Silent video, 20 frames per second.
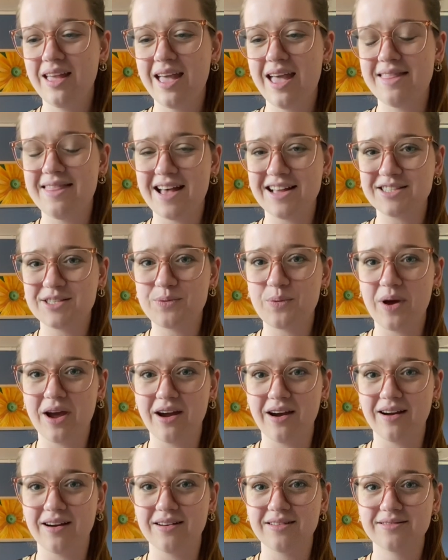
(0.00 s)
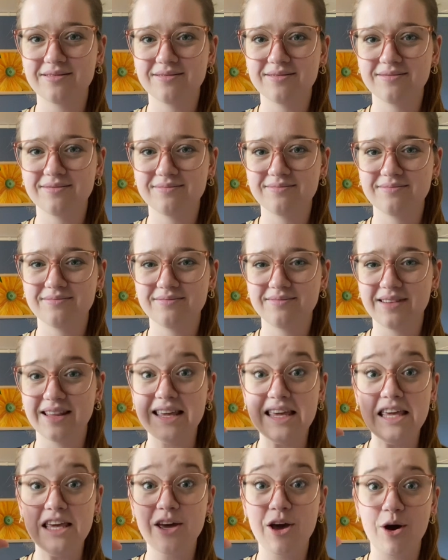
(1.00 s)
And that's where the
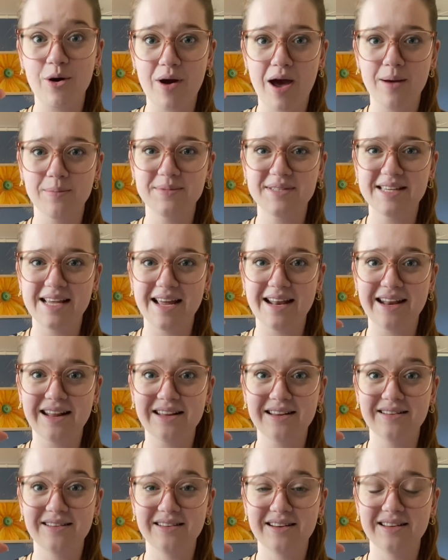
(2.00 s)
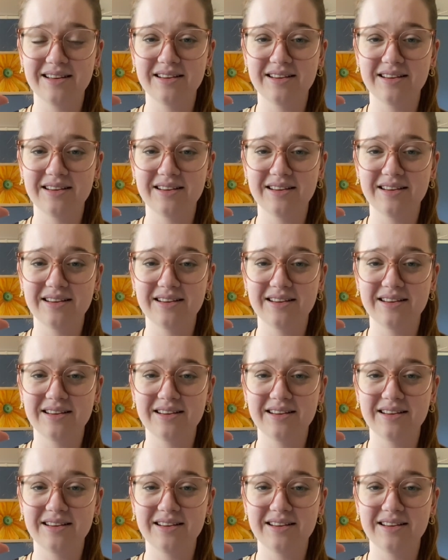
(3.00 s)
ego comes in, and